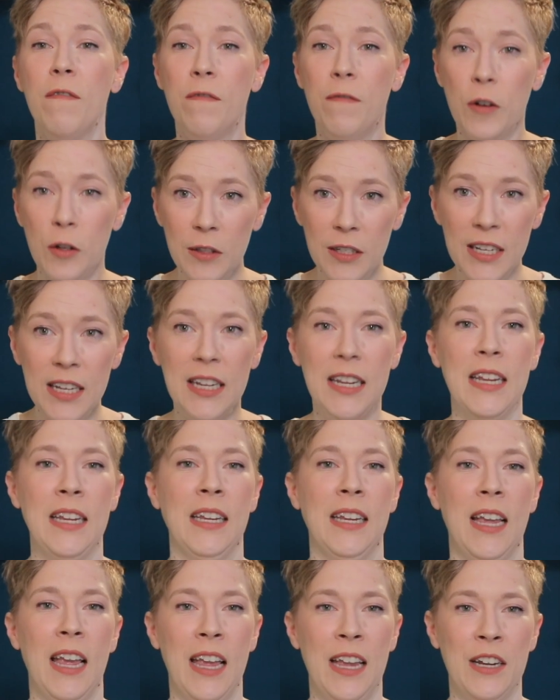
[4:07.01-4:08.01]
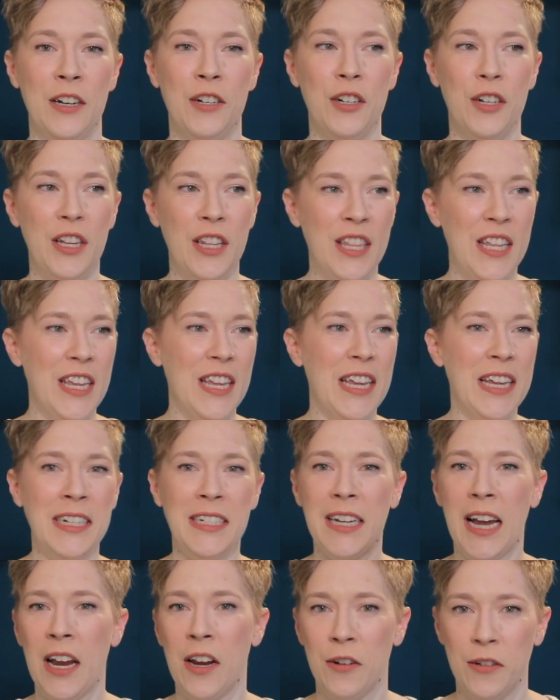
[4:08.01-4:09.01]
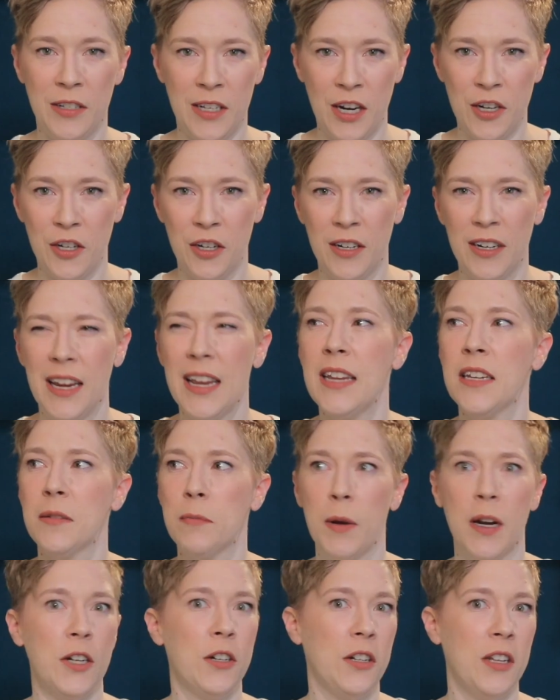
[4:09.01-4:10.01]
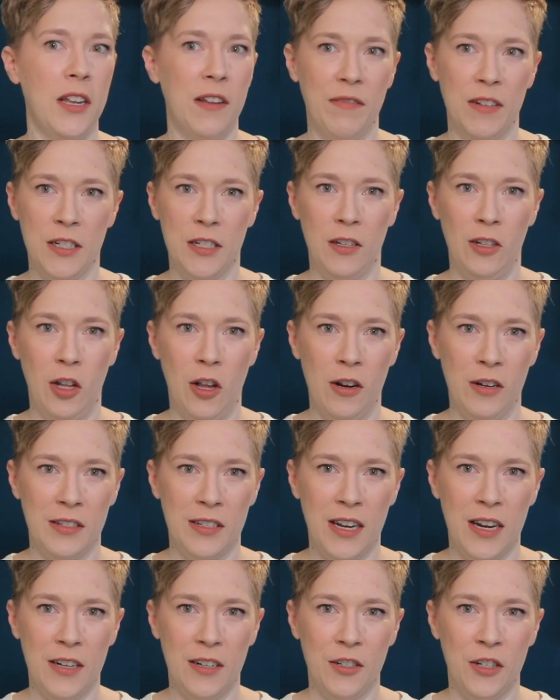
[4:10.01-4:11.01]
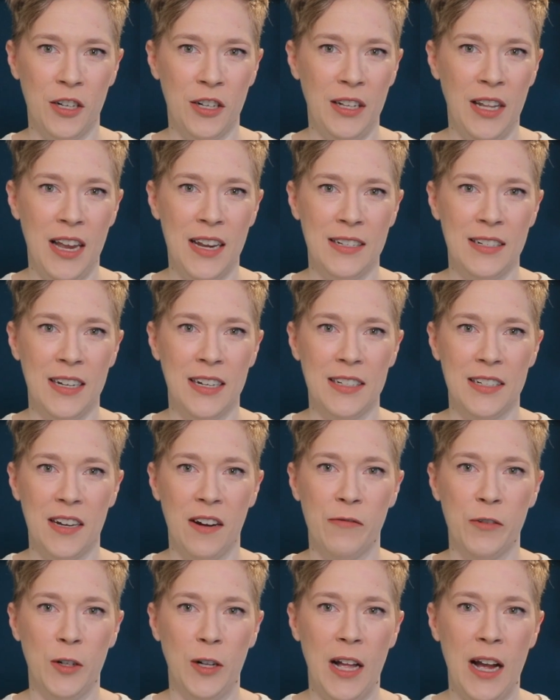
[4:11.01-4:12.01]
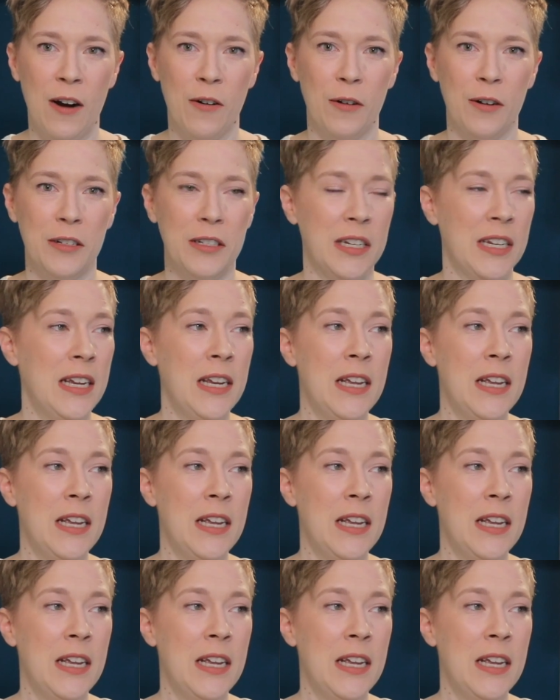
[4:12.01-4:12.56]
fully engaged the entire session, especially if it's a long session lasting several hours.